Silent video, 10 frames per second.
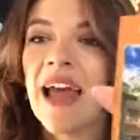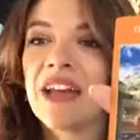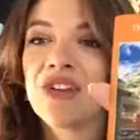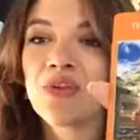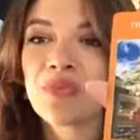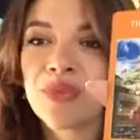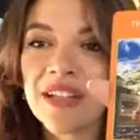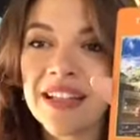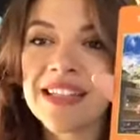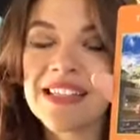and you'll
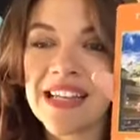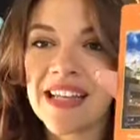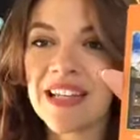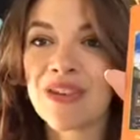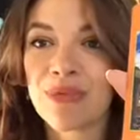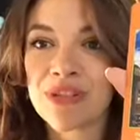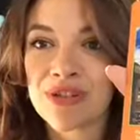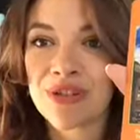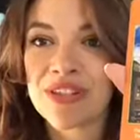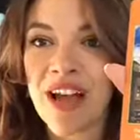really see the
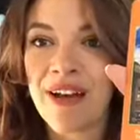results